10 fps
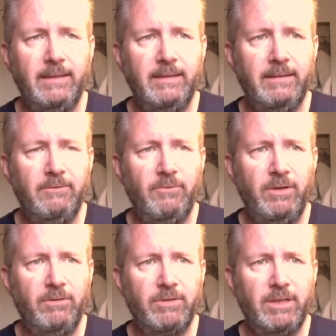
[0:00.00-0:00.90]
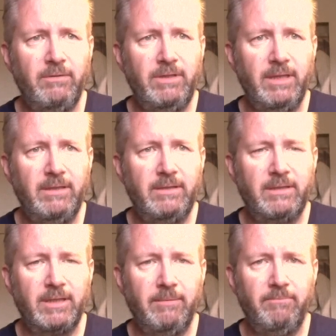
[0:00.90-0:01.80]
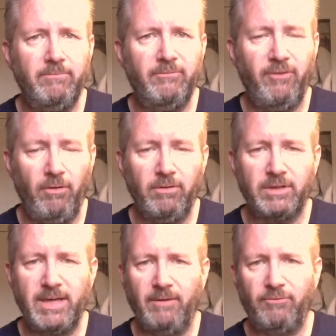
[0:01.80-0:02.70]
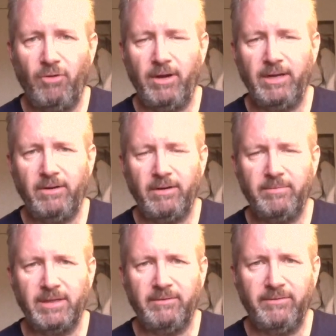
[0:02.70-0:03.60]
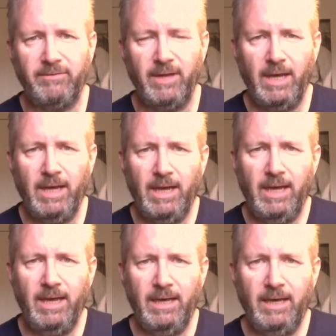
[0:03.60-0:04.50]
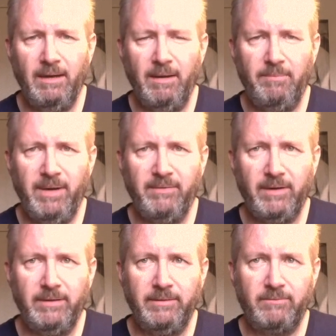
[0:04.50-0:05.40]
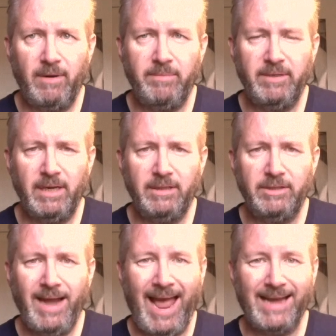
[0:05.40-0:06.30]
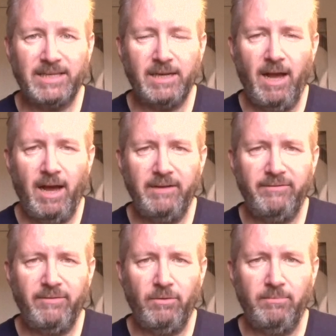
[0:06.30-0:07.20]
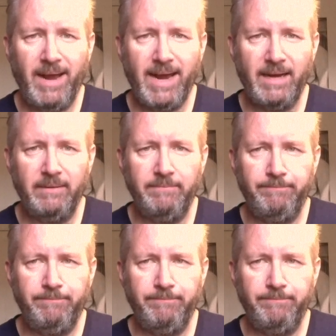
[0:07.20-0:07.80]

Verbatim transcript: uh, we also did some falls. Now, Roy had got himself uh, a bit of a reputation as a high fall man,